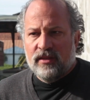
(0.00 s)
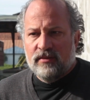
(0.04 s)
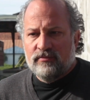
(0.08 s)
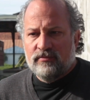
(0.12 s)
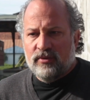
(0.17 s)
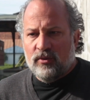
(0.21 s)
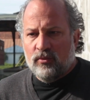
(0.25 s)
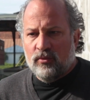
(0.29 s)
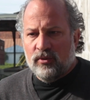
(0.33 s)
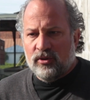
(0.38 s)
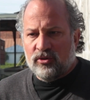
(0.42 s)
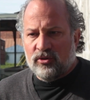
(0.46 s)

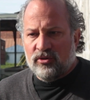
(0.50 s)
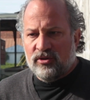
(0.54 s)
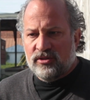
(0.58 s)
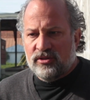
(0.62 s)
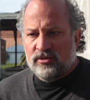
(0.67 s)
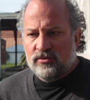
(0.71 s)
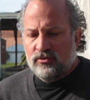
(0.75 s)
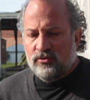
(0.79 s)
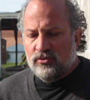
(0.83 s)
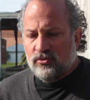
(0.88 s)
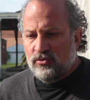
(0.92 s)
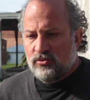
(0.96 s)
But
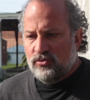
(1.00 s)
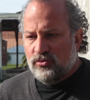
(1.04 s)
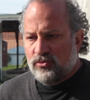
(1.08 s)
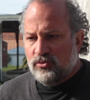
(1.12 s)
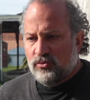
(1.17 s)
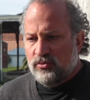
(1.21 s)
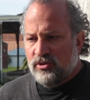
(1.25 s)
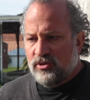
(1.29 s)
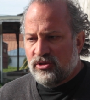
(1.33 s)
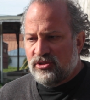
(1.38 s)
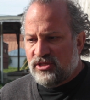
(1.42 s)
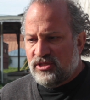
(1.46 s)

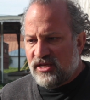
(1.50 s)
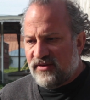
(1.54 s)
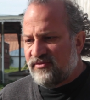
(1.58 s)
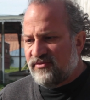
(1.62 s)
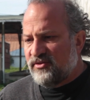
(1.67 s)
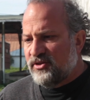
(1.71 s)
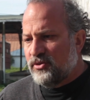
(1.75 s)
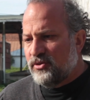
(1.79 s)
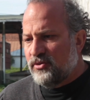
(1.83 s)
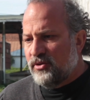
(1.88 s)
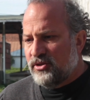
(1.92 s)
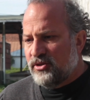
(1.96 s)
we're
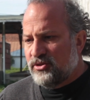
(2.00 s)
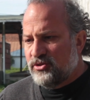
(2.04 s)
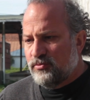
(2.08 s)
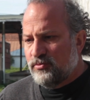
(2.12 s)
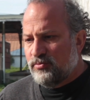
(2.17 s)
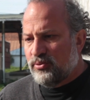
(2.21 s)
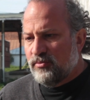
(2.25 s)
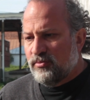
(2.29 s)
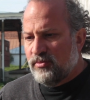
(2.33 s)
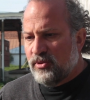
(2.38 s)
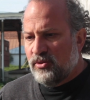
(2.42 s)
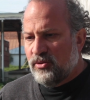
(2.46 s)
definitely going to
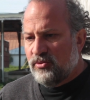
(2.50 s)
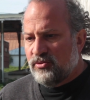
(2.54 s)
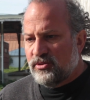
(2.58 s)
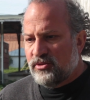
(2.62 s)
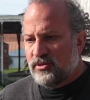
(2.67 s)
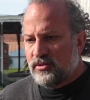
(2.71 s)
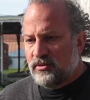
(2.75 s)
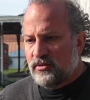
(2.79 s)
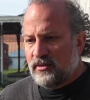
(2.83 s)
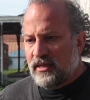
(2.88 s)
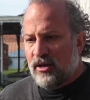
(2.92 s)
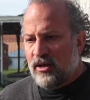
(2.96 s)
promote
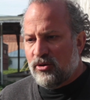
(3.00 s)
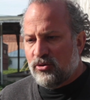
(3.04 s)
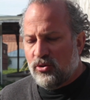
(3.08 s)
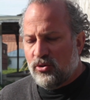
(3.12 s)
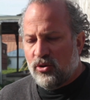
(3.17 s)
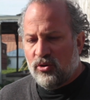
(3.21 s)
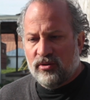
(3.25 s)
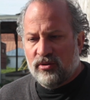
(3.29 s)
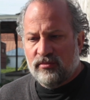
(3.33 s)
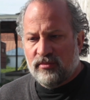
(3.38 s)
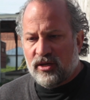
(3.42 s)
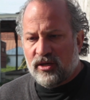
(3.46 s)

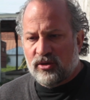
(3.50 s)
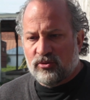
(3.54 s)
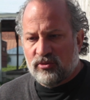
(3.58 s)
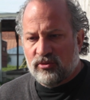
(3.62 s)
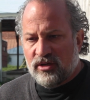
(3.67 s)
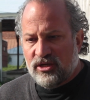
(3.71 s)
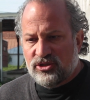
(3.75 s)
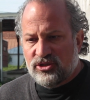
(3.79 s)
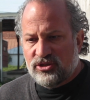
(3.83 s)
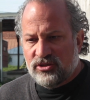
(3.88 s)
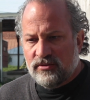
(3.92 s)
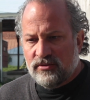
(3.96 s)
alcohol in
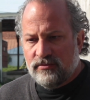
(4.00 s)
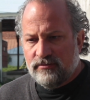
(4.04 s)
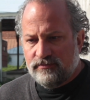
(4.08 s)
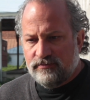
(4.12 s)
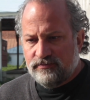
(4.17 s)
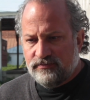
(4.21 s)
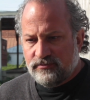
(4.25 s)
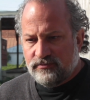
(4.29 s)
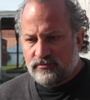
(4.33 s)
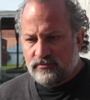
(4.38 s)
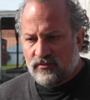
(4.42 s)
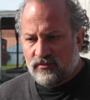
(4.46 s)
moderation
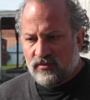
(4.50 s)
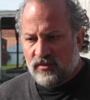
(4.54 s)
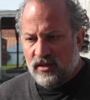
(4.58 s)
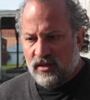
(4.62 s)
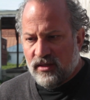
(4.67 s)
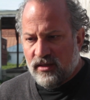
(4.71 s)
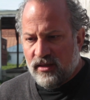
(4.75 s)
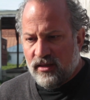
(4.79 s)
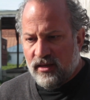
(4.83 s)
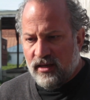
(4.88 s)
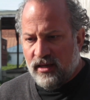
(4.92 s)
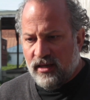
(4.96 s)

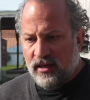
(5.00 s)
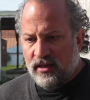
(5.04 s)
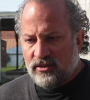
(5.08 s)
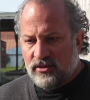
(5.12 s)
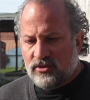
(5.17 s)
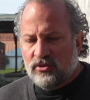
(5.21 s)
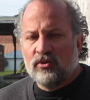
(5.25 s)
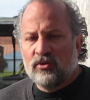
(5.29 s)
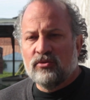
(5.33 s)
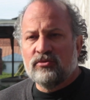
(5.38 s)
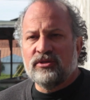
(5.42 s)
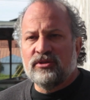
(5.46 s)
and
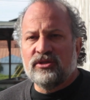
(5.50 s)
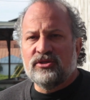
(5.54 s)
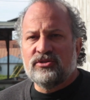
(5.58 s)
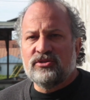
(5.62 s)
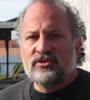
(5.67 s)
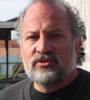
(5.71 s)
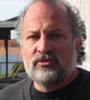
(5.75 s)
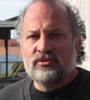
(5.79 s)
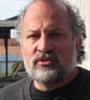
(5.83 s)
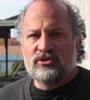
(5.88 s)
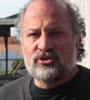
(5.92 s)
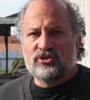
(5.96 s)
only
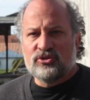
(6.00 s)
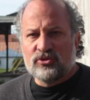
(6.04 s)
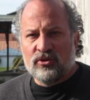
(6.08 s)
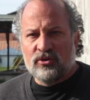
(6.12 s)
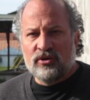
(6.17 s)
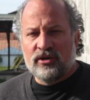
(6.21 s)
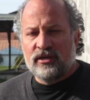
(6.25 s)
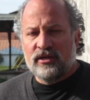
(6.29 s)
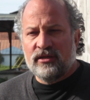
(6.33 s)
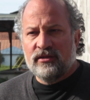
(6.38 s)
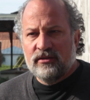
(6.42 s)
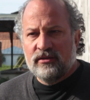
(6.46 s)
to
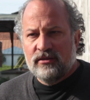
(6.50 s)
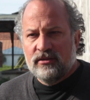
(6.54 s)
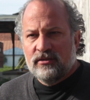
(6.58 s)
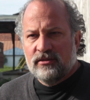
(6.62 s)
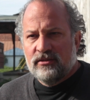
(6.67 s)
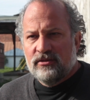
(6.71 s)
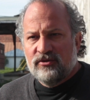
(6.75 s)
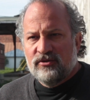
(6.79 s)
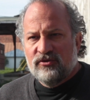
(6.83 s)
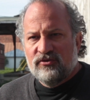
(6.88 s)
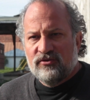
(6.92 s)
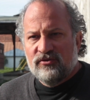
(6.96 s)
enjoy
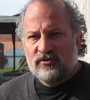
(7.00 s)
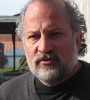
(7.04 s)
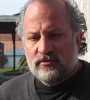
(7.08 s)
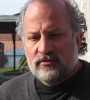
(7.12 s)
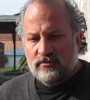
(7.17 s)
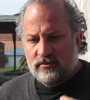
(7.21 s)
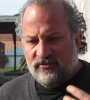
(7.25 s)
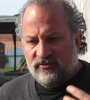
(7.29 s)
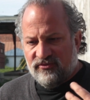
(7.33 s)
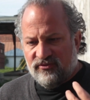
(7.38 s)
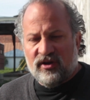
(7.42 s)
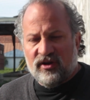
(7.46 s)

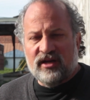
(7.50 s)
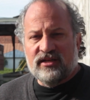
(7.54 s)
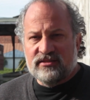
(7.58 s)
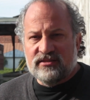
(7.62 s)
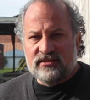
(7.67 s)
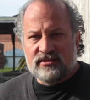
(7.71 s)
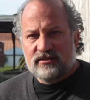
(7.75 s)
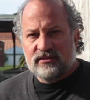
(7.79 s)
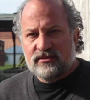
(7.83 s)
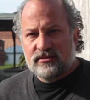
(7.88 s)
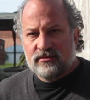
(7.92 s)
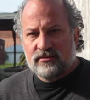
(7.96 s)

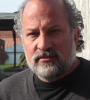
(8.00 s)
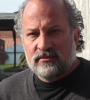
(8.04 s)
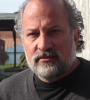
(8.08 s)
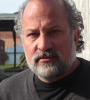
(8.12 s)
friends.